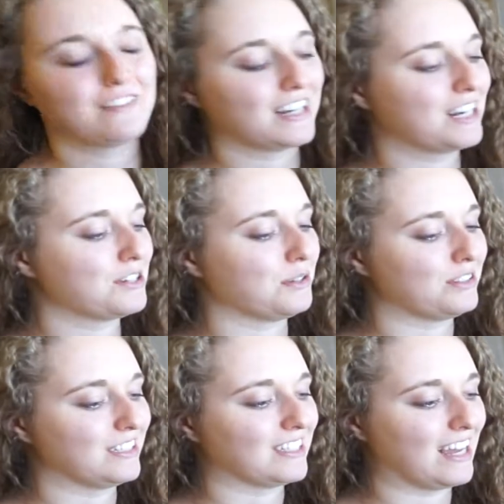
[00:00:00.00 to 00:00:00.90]
that I
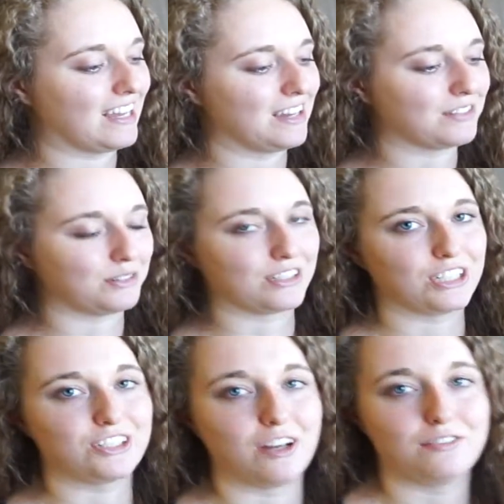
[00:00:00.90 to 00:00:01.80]
told you that, I'm going to
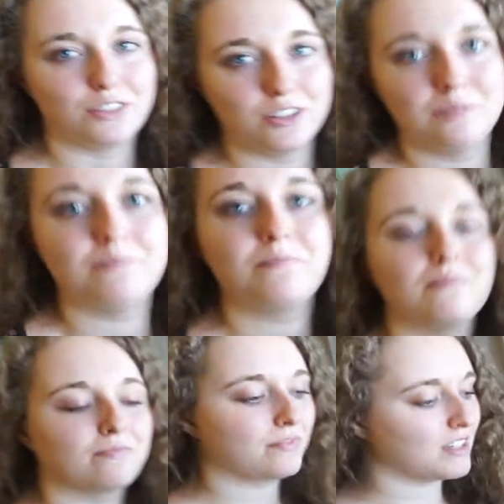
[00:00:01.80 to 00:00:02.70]
shuffle
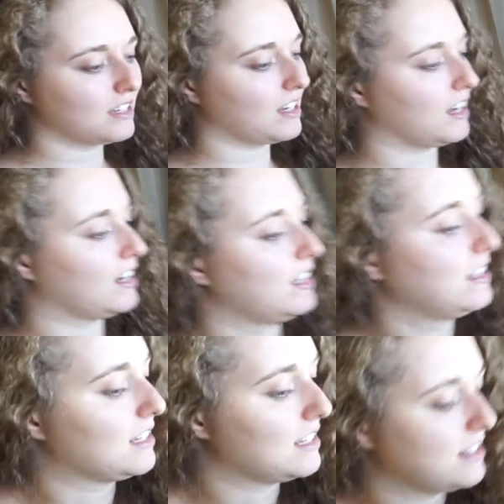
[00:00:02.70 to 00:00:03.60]
uh,
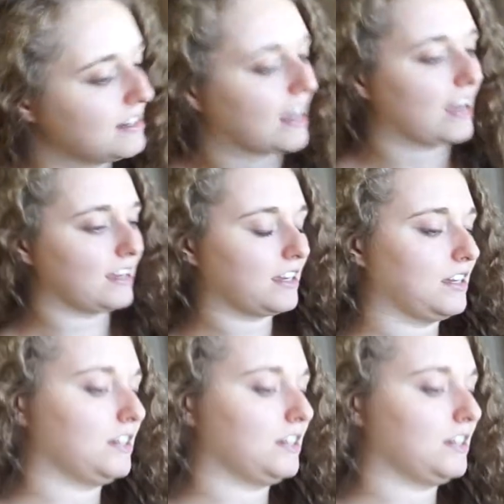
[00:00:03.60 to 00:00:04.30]
this deck